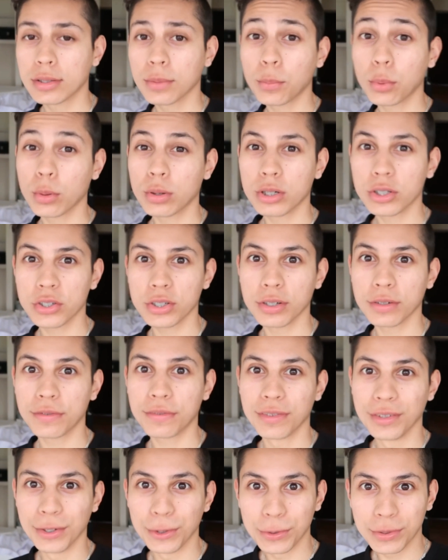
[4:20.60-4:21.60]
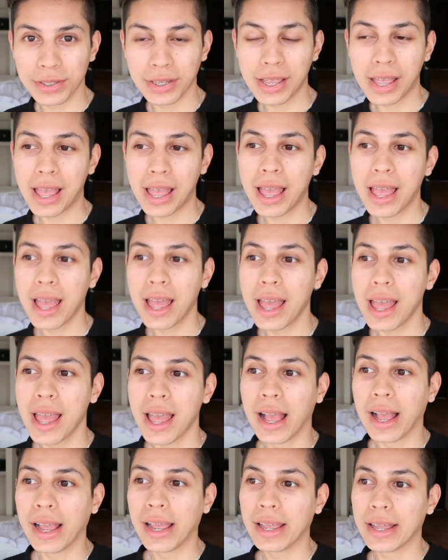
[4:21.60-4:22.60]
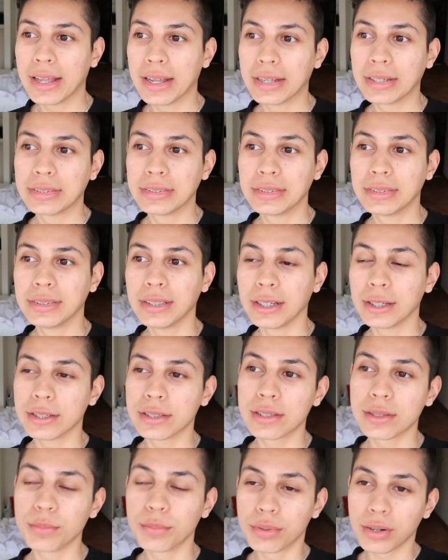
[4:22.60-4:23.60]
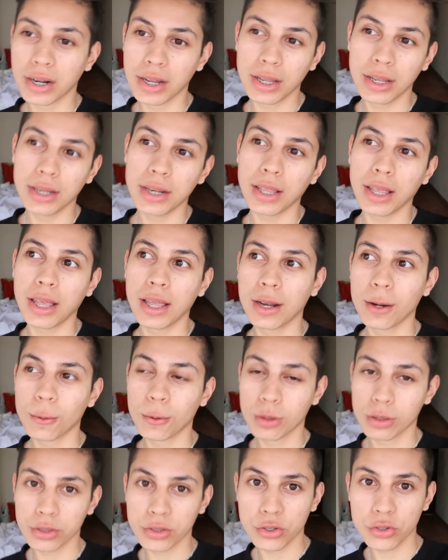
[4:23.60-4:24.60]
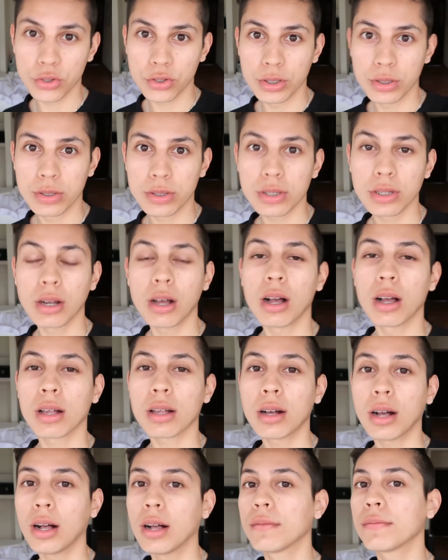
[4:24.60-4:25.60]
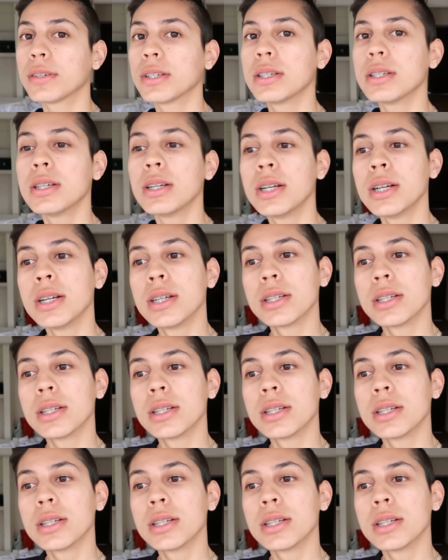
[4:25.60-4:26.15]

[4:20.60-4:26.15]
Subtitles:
portion of fruit. And it's bread and orange juice and hot coffee.